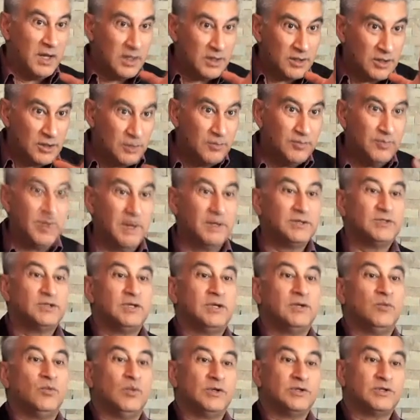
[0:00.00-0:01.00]
You punch
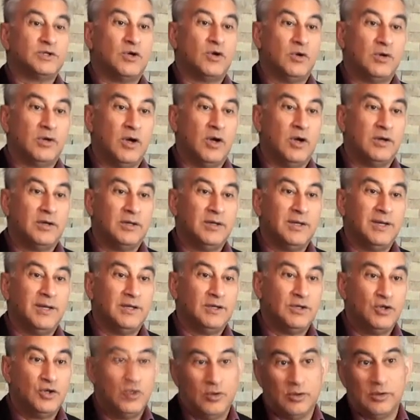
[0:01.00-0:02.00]
in what's going on
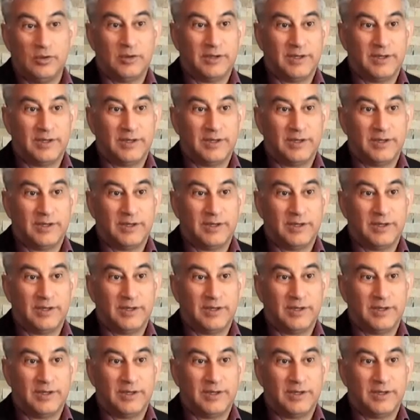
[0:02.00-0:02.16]
in your